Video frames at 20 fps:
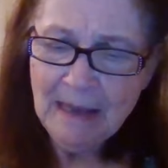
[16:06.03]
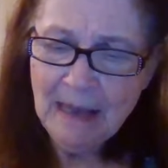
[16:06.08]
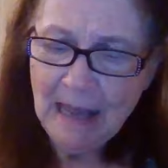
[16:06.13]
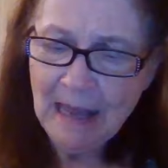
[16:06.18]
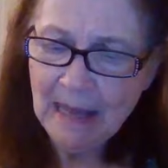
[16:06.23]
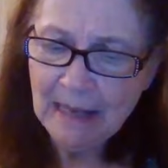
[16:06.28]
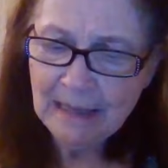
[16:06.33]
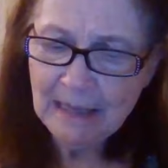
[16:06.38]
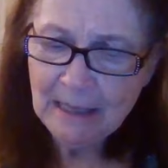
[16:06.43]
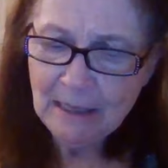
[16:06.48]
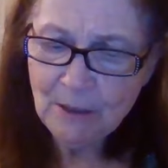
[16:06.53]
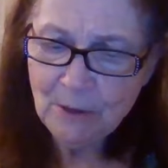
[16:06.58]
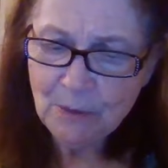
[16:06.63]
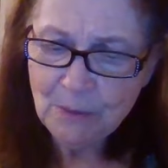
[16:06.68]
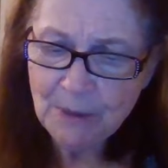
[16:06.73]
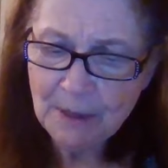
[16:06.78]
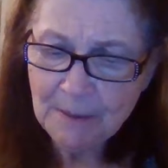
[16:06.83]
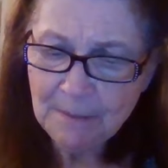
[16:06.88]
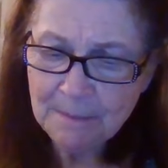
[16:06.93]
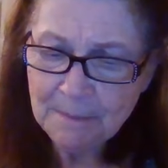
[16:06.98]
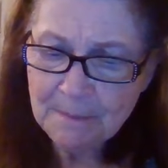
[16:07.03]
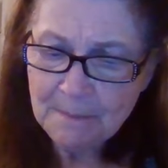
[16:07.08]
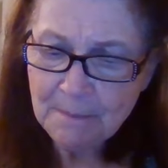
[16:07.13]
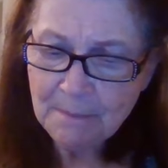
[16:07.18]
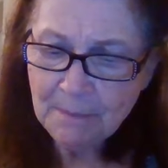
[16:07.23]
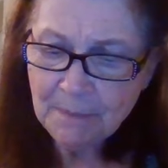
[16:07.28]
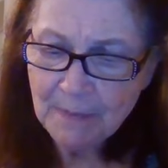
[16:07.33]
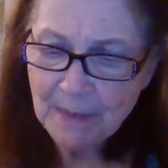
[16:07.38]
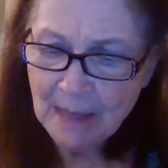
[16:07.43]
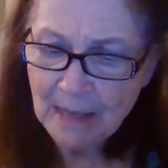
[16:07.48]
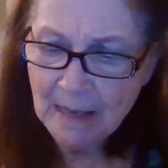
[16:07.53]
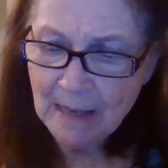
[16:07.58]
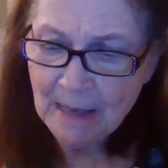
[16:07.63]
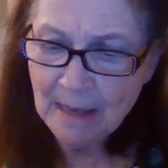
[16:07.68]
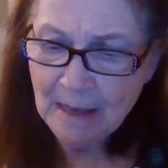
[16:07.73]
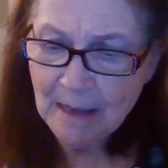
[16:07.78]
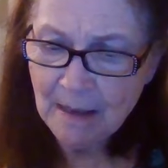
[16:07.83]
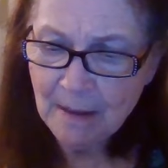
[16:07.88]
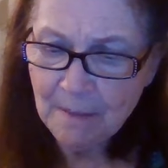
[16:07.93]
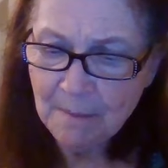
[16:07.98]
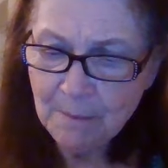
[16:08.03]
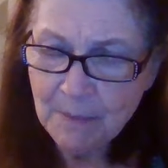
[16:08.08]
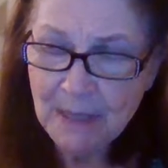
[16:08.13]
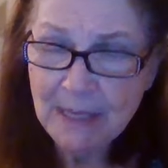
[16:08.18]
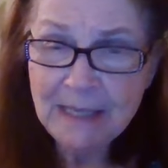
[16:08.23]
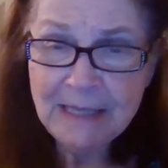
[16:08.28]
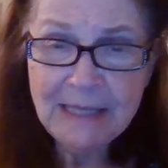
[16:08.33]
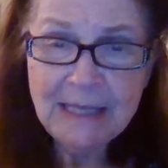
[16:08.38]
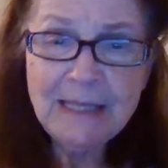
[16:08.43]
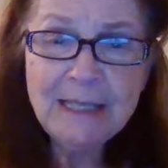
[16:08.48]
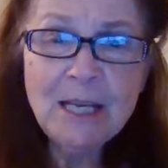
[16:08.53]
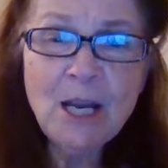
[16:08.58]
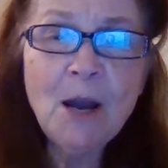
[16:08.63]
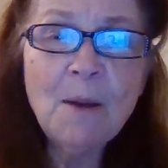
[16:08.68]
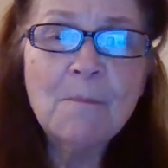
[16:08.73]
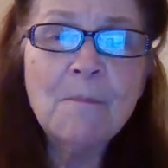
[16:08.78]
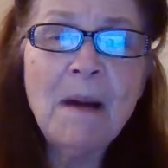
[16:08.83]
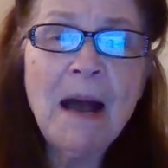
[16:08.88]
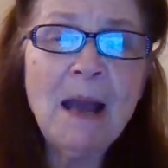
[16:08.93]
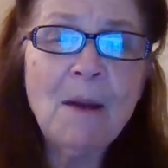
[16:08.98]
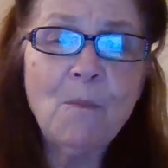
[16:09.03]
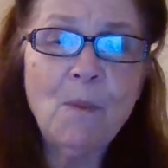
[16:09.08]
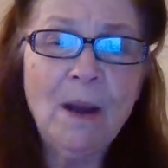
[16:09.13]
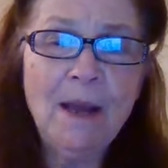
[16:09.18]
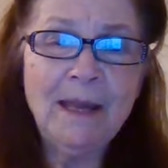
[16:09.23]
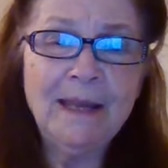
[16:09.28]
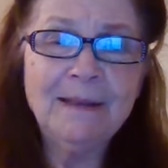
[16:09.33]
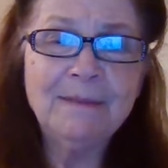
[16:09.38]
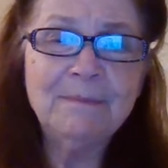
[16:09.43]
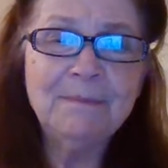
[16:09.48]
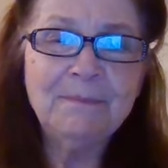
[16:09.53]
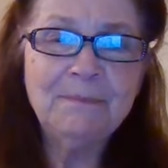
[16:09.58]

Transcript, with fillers: Hallelujah. But it didn't come my way.